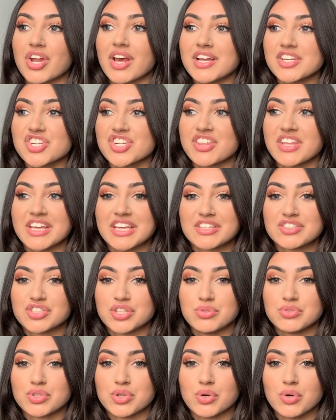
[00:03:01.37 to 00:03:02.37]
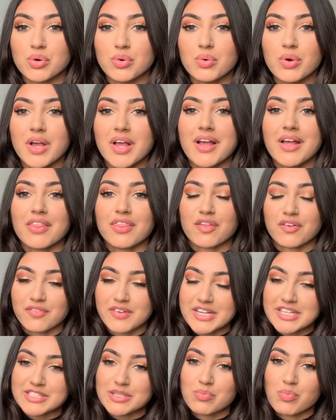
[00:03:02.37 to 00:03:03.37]
I don't actually think is too tall. The
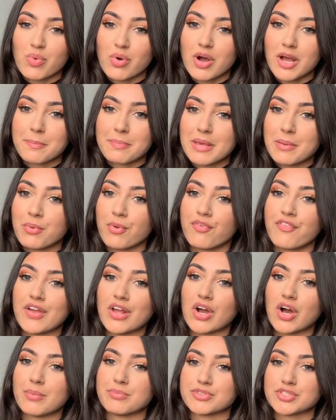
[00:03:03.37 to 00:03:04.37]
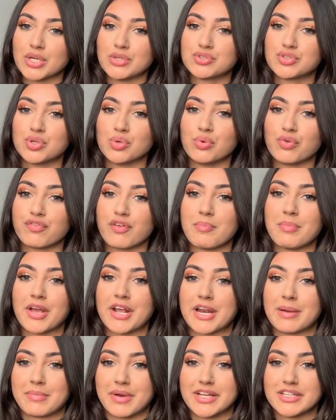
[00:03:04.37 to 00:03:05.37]
reason why people think I'm so tall from
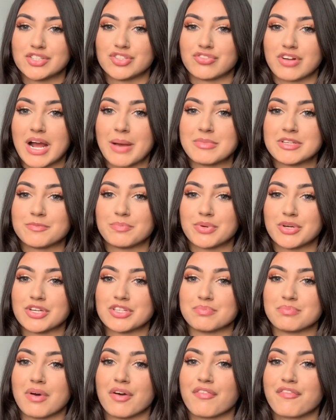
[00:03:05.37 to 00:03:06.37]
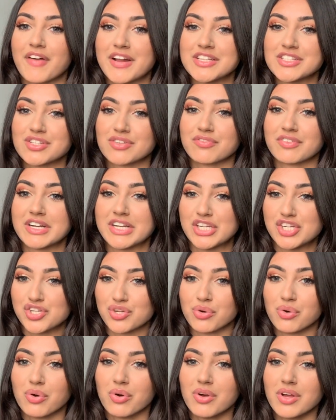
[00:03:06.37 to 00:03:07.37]
looking at my Instagram is because my friends are really
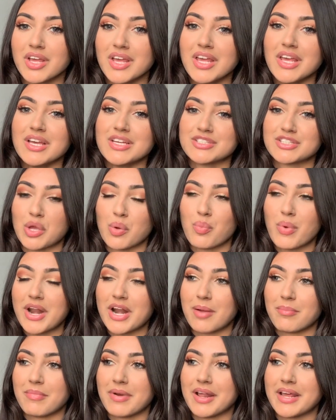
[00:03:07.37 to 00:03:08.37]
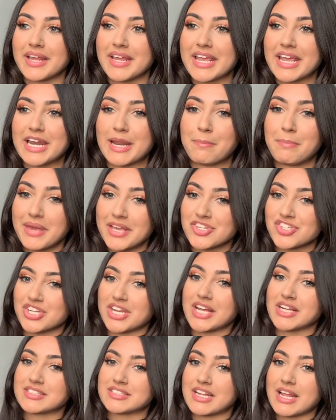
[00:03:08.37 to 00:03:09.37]
short. So when I'm like in a picture
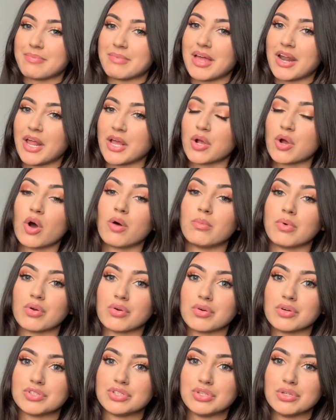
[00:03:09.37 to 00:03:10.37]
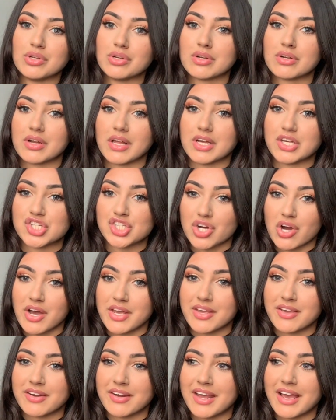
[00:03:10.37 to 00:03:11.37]
next to them, they're like, oh my god, you look like a
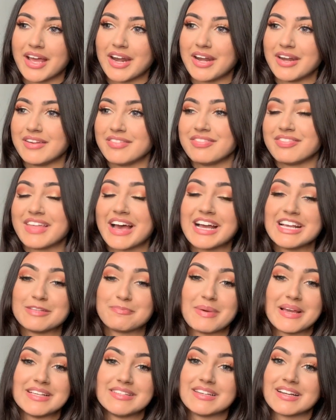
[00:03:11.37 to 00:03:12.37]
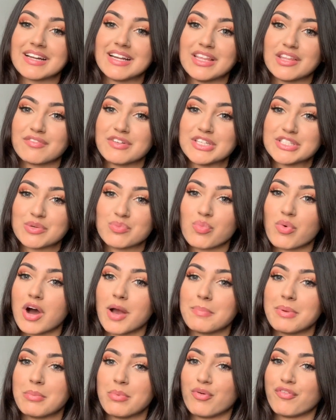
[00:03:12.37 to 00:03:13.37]
giant. And that is basically the reason
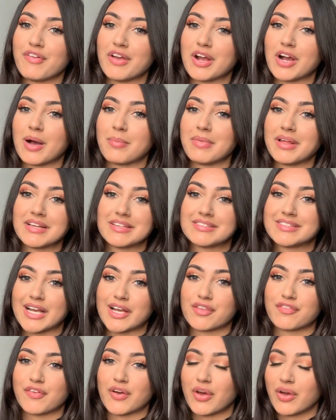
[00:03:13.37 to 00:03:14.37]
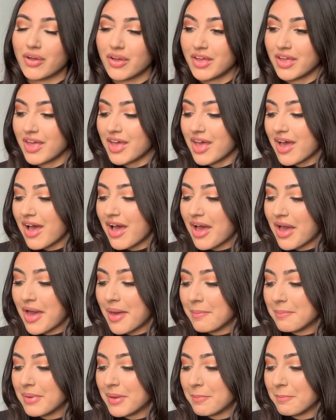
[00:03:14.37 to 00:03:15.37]
why people think I'm like 6 foot.
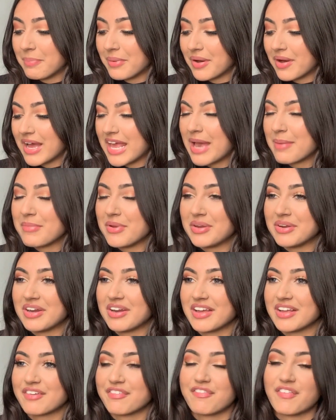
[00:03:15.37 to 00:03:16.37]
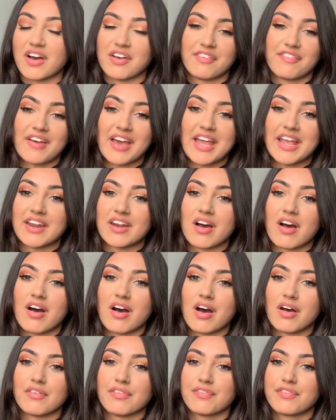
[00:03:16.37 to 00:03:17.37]
But I am only like
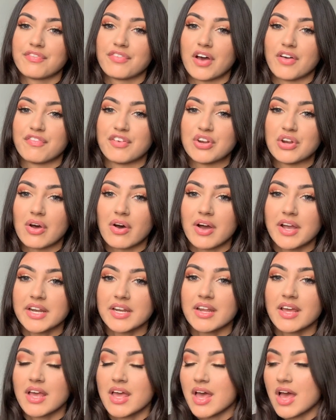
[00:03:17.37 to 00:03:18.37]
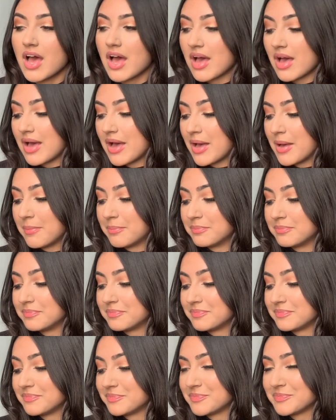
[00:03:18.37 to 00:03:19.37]
5'8.5",
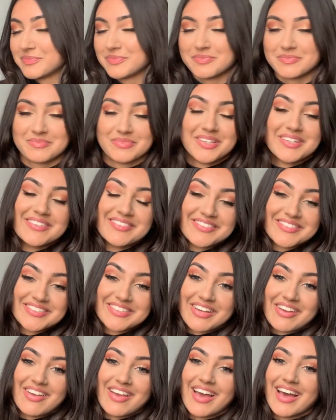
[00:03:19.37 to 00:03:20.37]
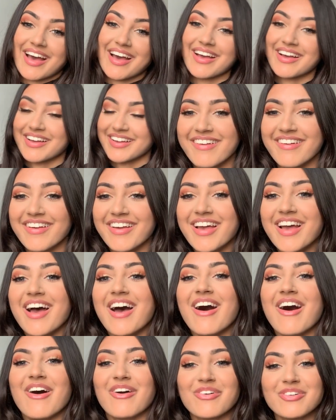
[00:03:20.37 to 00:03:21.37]
5'9". So yeah.
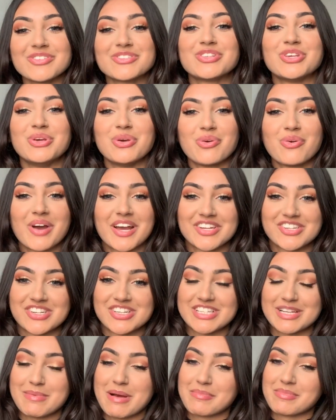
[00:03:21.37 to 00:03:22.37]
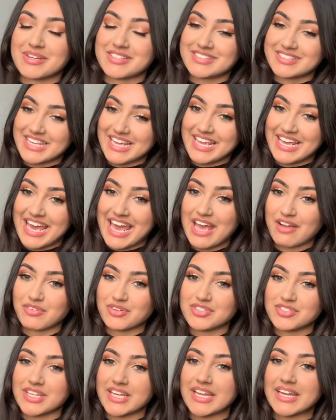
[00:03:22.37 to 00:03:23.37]
I've got 2 questions about my skincare
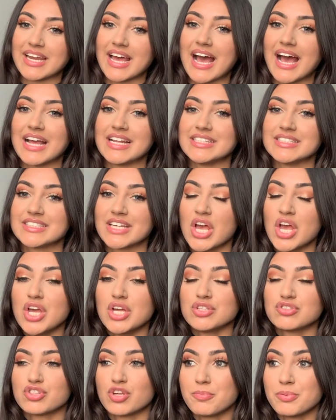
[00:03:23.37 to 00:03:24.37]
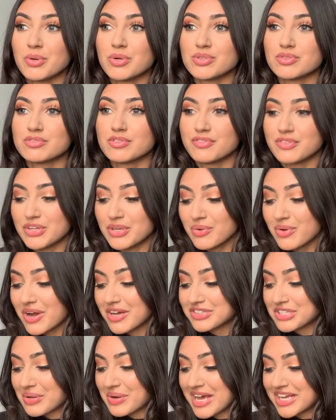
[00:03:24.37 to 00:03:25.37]
routine, and to be honest with you,
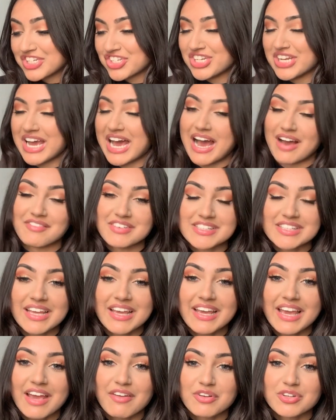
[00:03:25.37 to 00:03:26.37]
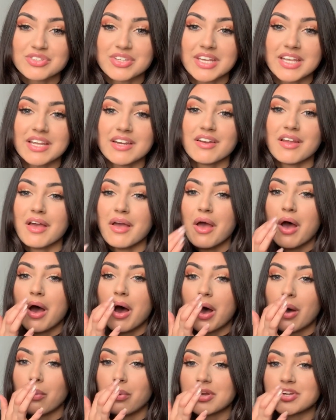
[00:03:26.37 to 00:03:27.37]
I don't actually have a skincare routine.
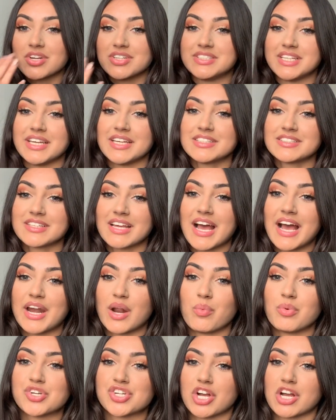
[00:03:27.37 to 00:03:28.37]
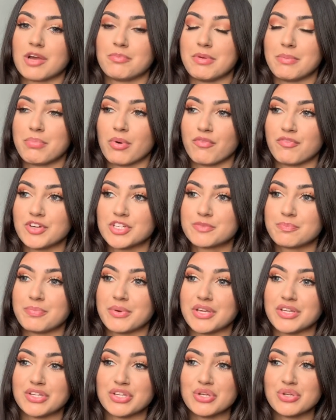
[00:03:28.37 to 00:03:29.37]
I wish I did, and I wish I could be bothered,
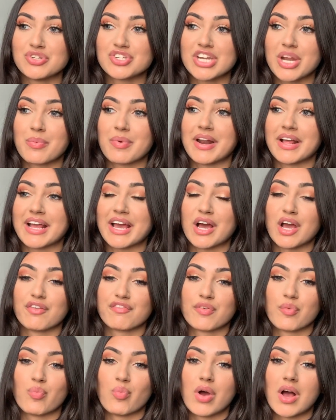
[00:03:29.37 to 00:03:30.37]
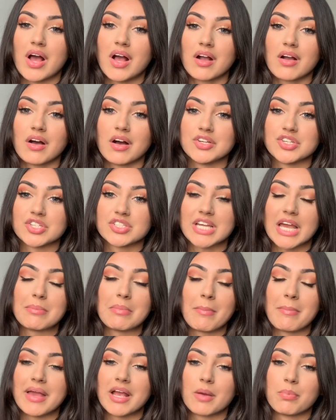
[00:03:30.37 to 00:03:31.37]
but usually when I get home from work, I just take
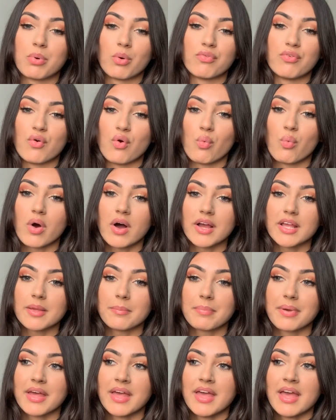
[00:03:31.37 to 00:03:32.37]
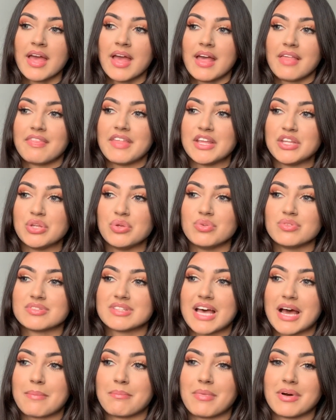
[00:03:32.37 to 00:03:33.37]
my makeup off with a wipe, then use
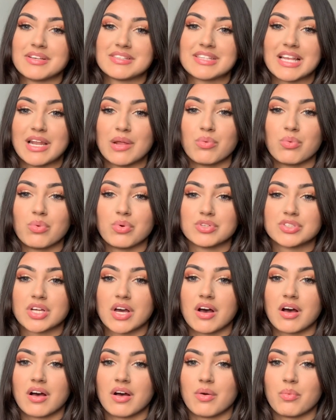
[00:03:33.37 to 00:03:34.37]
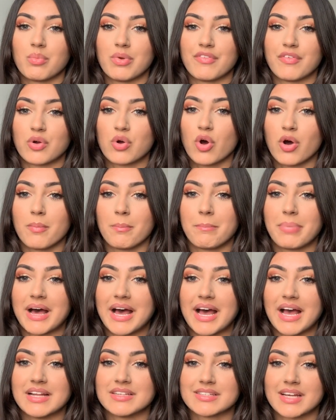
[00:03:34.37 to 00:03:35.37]
that micellar water with a cotton
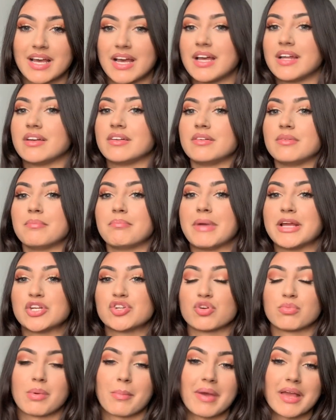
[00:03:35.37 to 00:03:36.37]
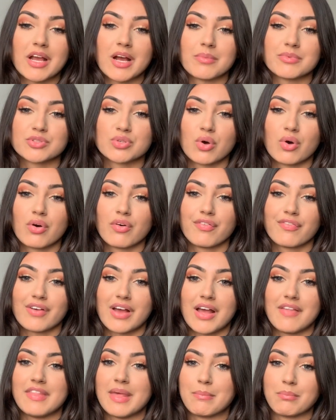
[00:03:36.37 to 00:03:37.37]
pad and make sure my makeup's off,
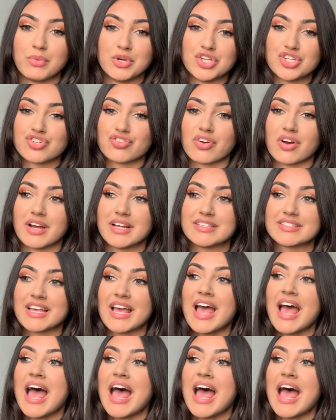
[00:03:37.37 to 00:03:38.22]
and then moisturise.